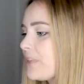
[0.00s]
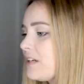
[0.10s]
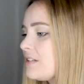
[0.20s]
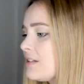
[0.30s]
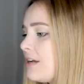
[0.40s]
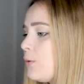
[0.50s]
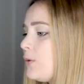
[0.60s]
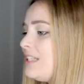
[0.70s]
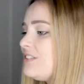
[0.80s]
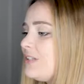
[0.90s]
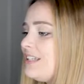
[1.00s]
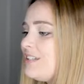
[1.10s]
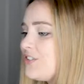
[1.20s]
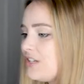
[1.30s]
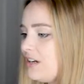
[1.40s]
So now we need to
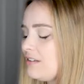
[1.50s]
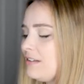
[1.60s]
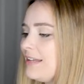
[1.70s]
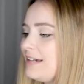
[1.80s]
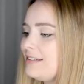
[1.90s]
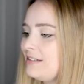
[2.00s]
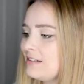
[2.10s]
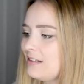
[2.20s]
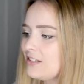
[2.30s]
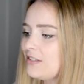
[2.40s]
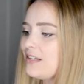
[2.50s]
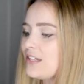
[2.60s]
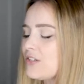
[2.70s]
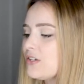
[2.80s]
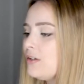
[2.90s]
initiate the lighting
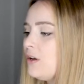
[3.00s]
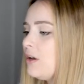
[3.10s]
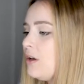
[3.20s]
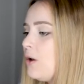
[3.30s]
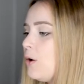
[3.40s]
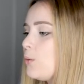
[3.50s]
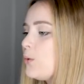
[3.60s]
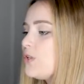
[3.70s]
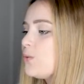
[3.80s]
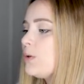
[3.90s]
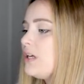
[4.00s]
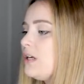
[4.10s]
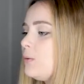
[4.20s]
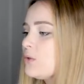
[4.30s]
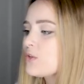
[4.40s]
calculation, which
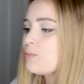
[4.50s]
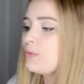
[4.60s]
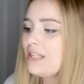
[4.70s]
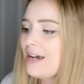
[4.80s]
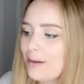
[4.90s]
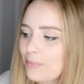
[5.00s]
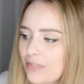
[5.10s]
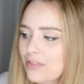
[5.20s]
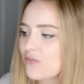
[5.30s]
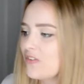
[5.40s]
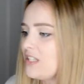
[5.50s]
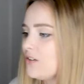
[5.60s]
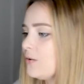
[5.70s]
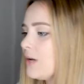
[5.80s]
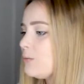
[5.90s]
we will speed up in this
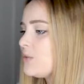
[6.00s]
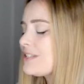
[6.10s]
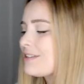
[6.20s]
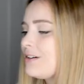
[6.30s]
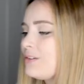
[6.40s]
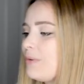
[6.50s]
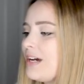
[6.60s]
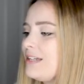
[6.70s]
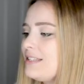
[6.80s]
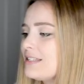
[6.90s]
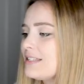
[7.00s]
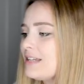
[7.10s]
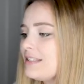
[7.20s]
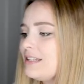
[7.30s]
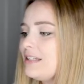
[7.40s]
video, and we'll start by
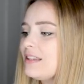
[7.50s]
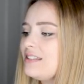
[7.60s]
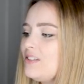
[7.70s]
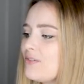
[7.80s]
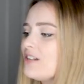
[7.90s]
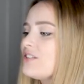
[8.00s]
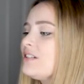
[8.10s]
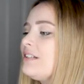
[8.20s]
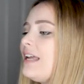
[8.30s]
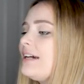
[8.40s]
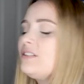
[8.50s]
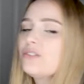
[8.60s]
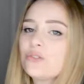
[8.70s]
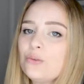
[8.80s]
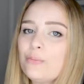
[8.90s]
setting the directional
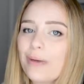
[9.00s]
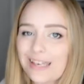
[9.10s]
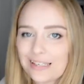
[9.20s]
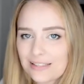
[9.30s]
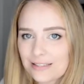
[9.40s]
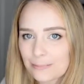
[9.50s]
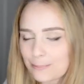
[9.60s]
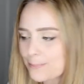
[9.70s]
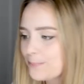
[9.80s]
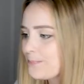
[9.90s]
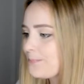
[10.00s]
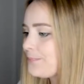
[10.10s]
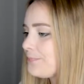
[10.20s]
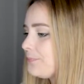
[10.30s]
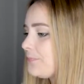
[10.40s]
light to baked.
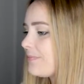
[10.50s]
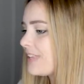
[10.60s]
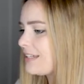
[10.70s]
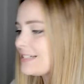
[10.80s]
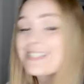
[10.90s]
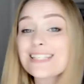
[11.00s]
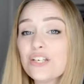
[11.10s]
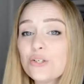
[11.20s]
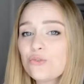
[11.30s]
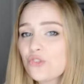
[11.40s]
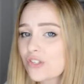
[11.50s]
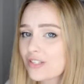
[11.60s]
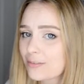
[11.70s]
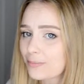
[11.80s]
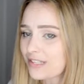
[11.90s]
I'll see you in
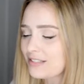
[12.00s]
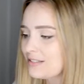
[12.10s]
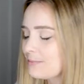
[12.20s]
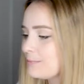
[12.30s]
just a bit.